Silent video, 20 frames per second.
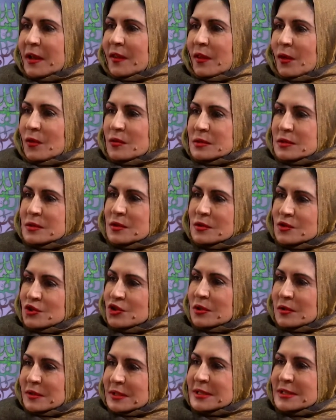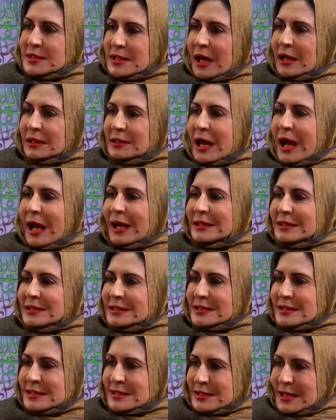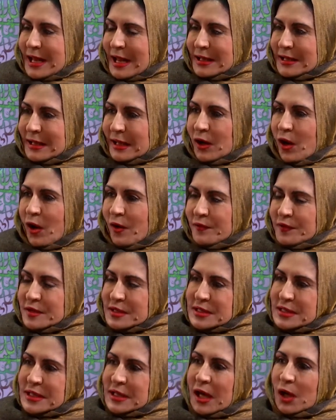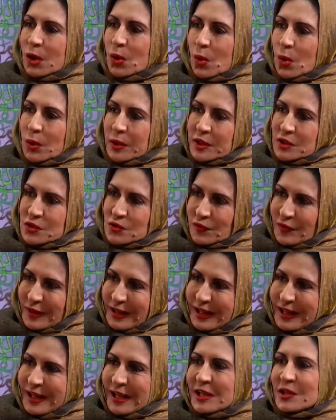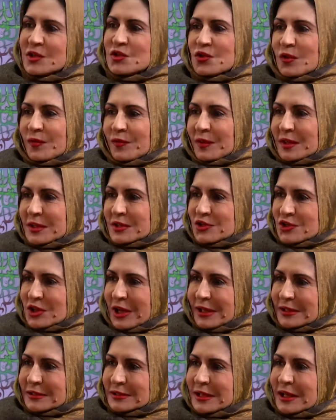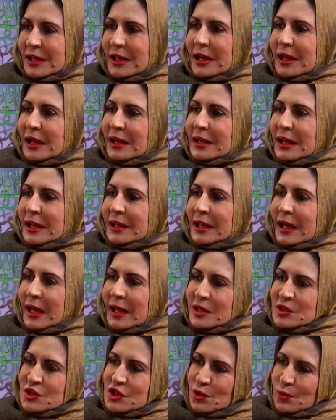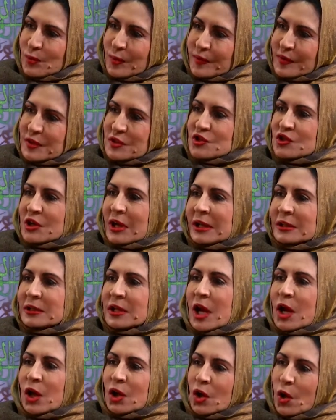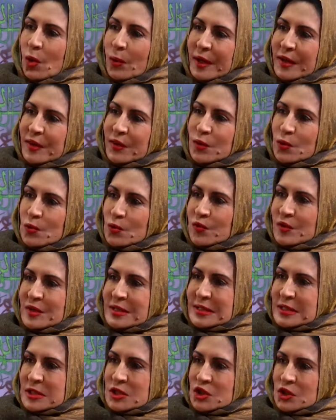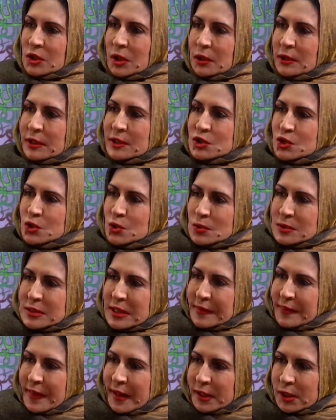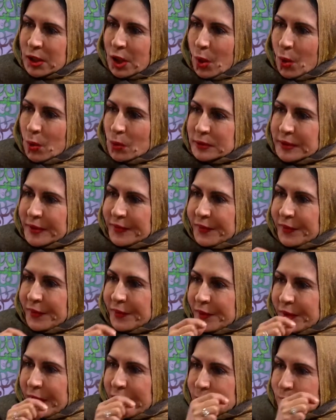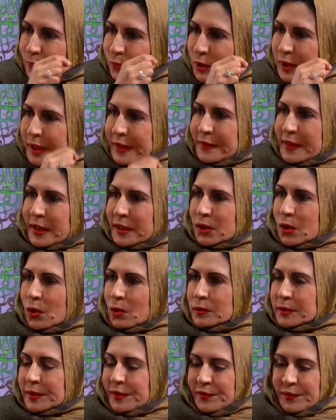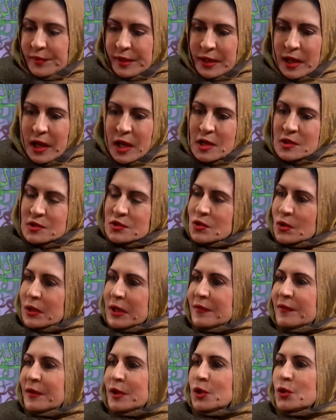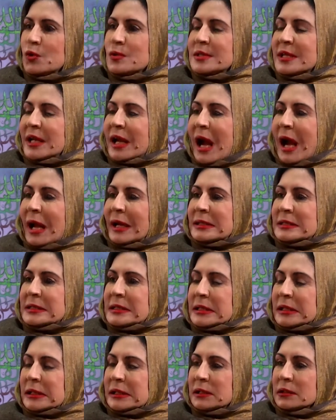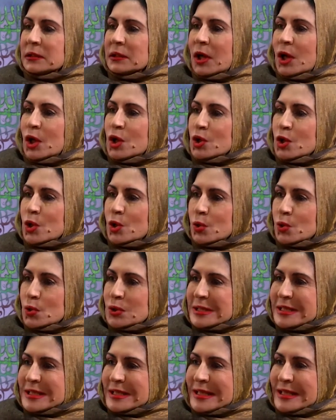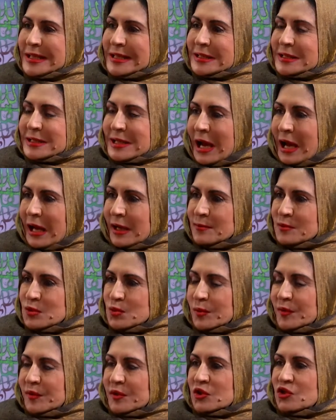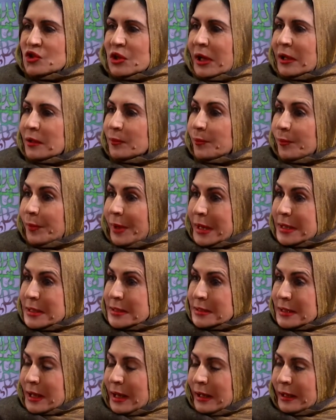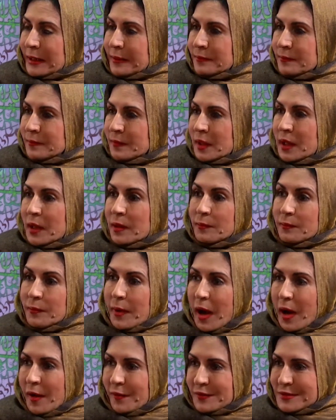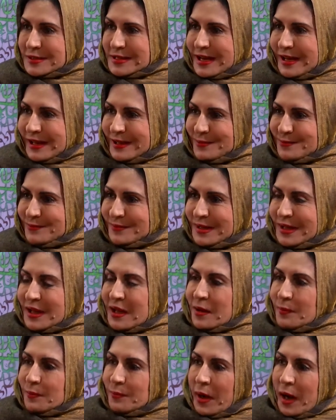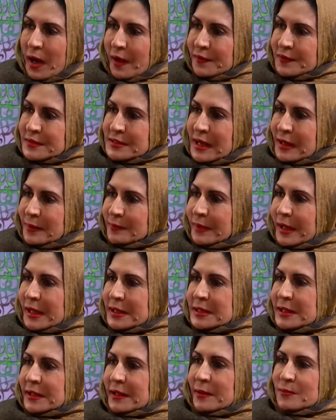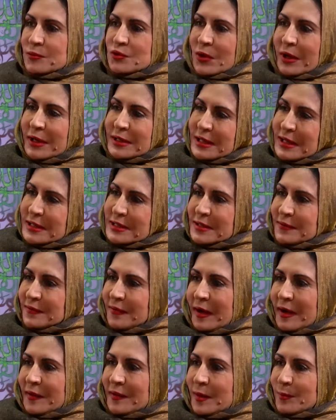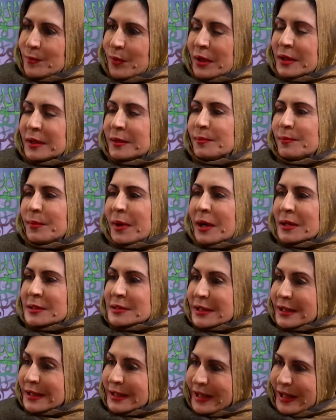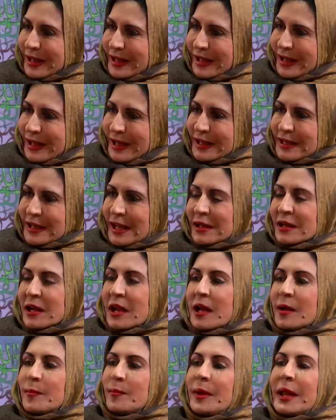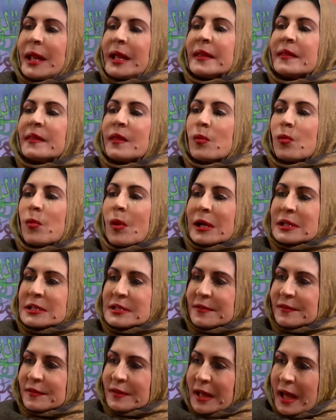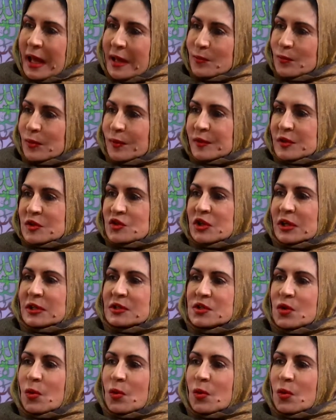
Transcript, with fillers: Those so children start understanding, yes. obviously according to the age of the child, yes. and engaging with the child, going through this drill. It's using that golden thread, pulling that golden thread. So even using ideal routine times with the child, bedtime bath time. Okay. Bath time, getting them to identify their body parts again and playing the what if game with the child.